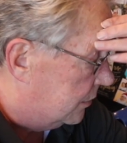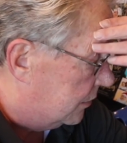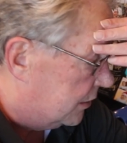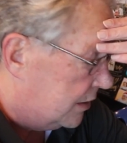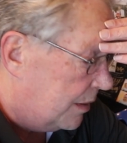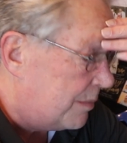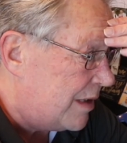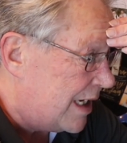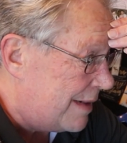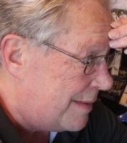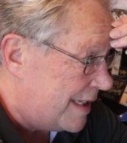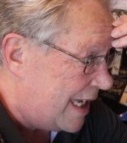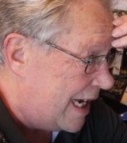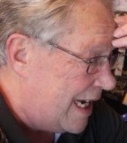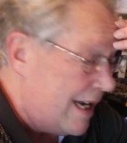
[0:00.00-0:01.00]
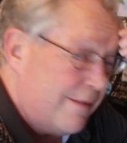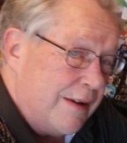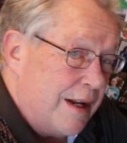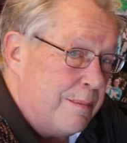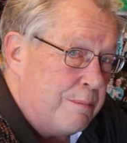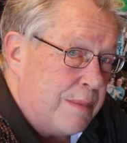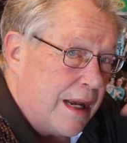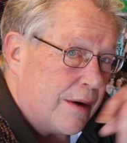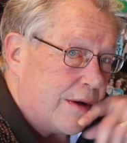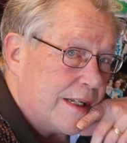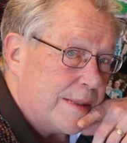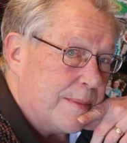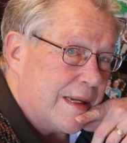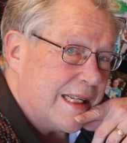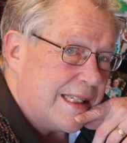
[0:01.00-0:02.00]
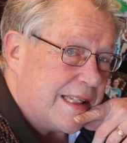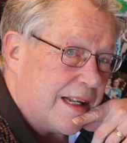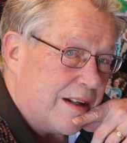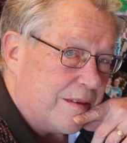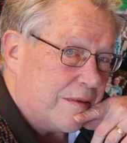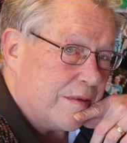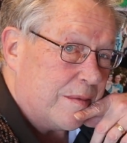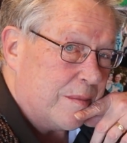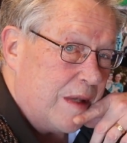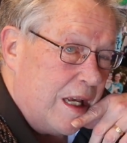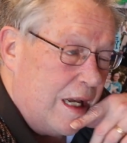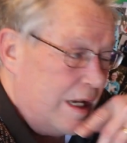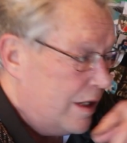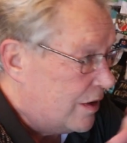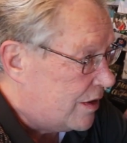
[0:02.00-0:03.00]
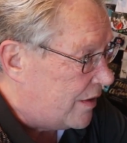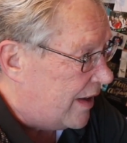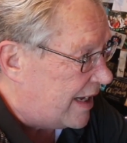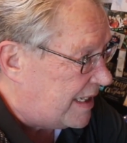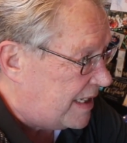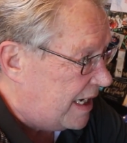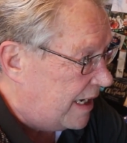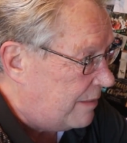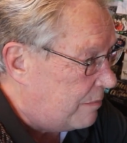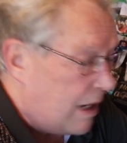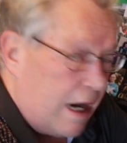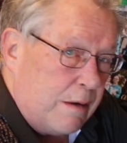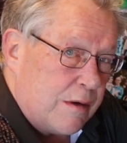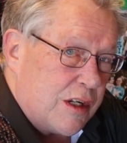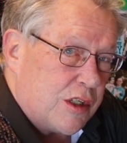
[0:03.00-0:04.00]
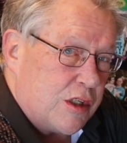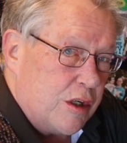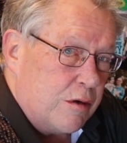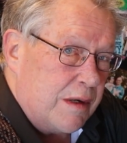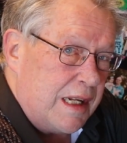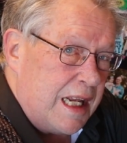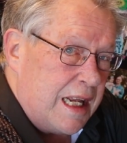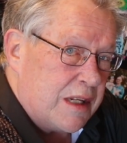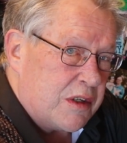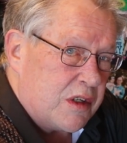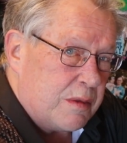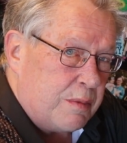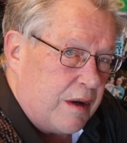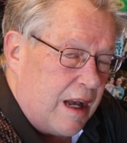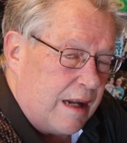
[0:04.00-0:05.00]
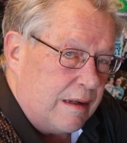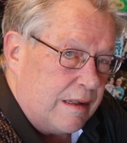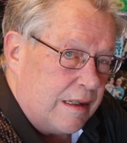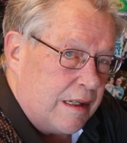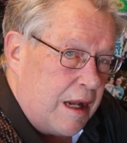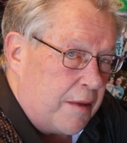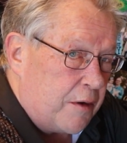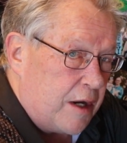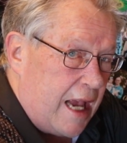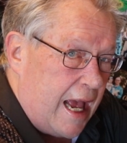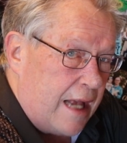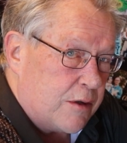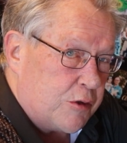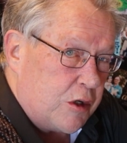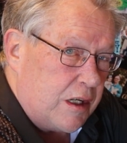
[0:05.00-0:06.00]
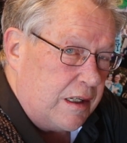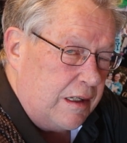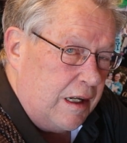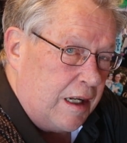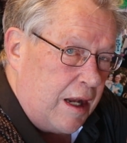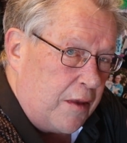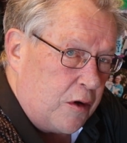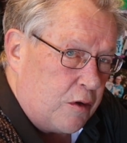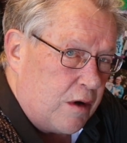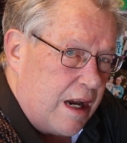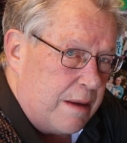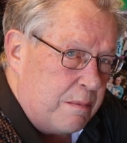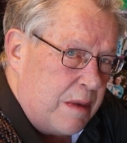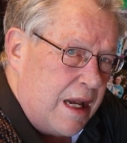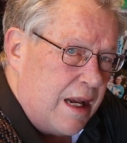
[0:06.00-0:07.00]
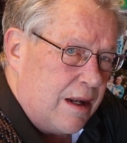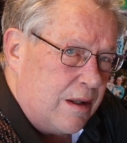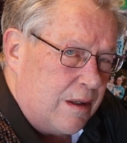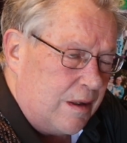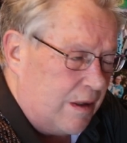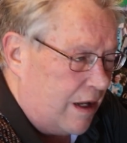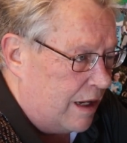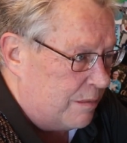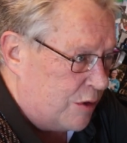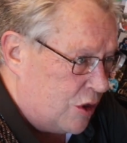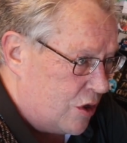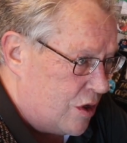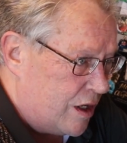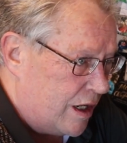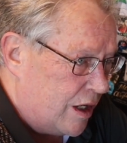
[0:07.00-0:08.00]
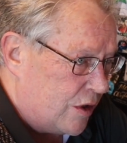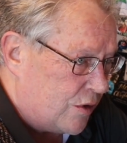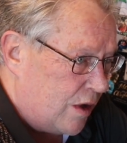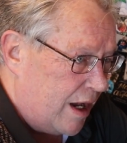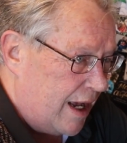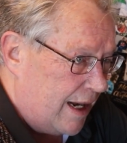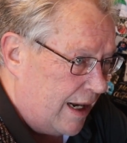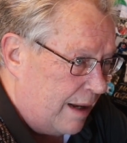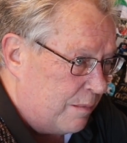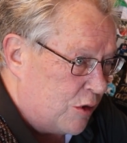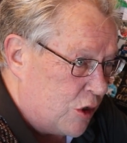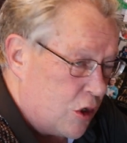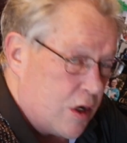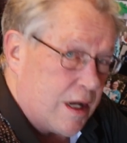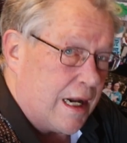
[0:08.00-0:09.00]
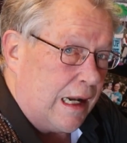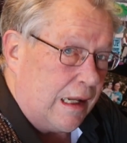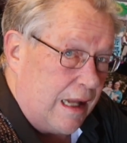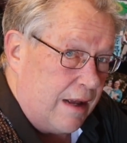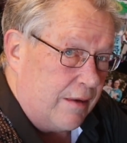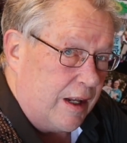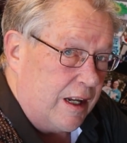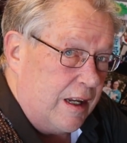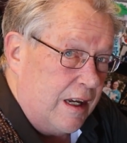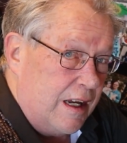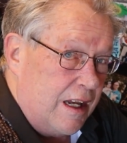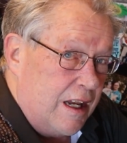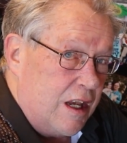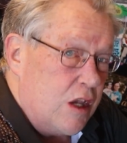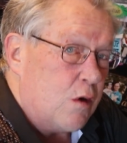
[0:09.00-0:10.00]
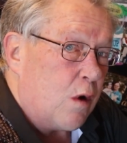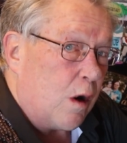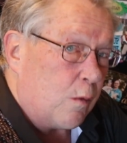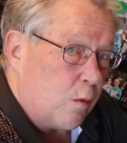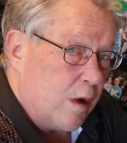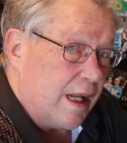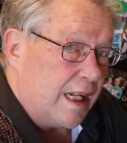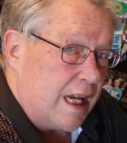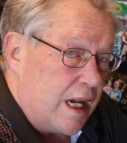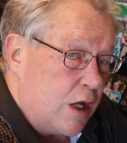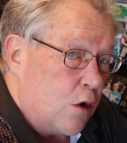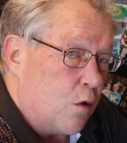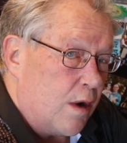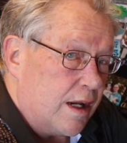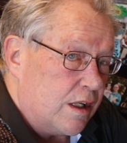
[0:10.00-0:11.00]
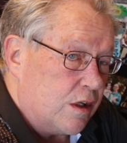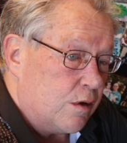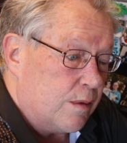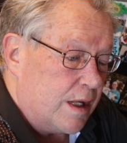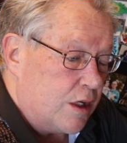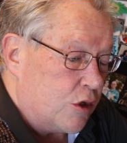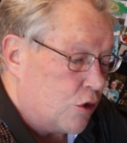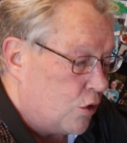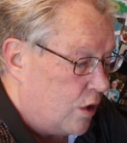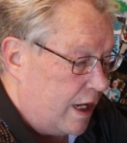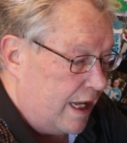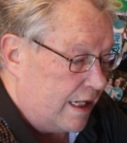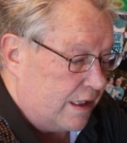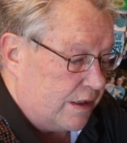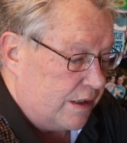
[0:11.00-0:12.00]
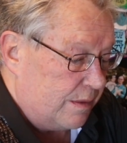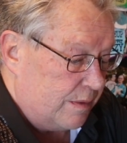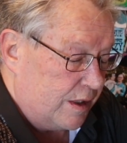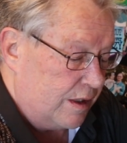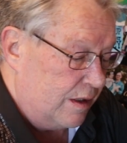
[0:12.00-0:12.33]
Sometimes I even embarrass myself. So that's it. Irish stew in the Instapot. Another gadget, another great meal. I'm sure you're going to try it. I'm sure you're going to love it. You are really going to enjoy it.